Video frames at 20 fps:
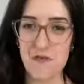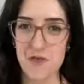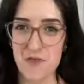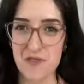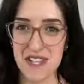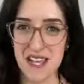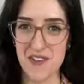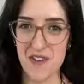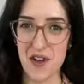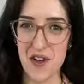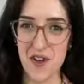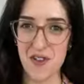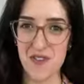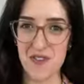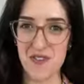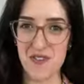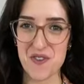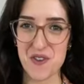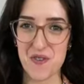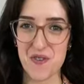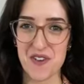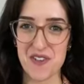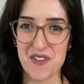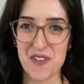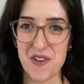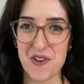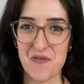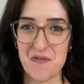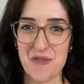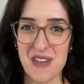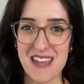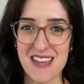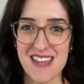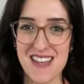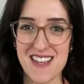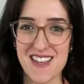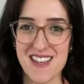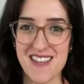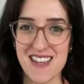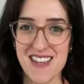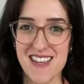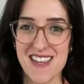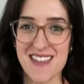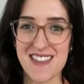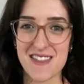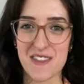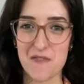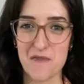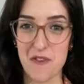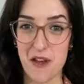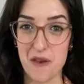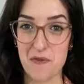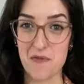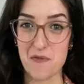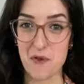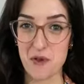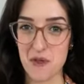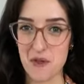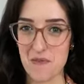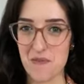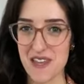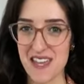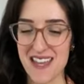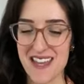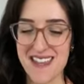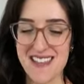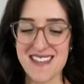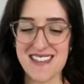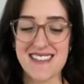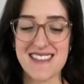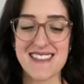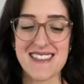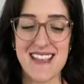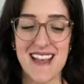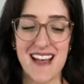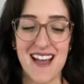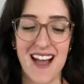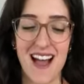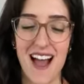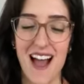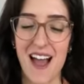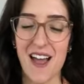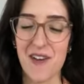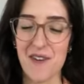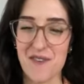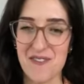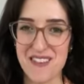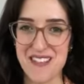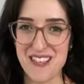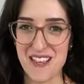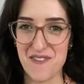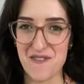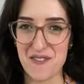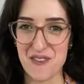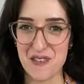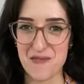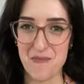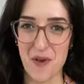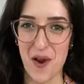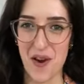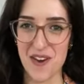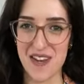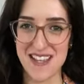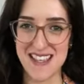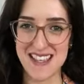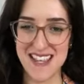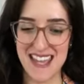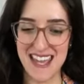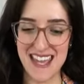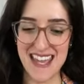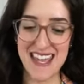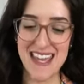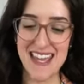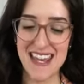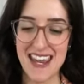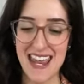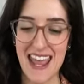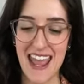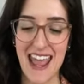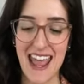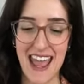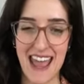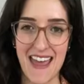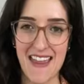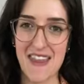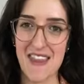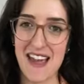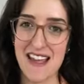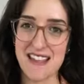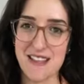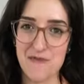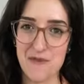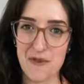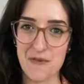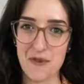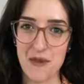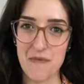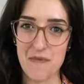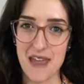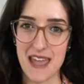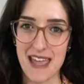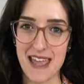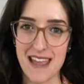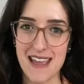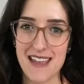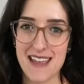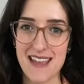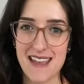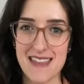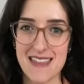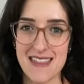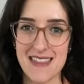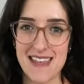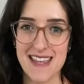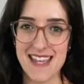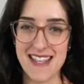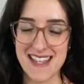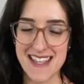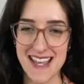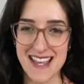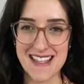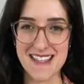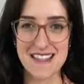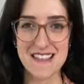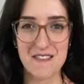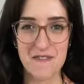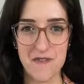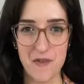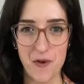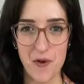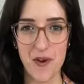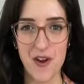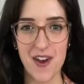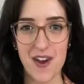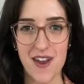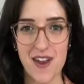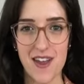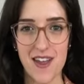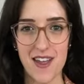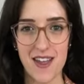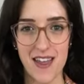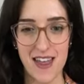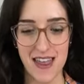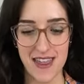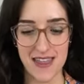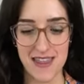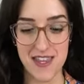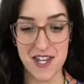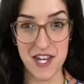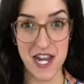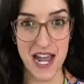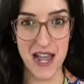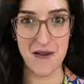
out all your dough onto your baking sheet, the fun really begins. I always loved this part as a kid, and that's when we make the indents for the jam.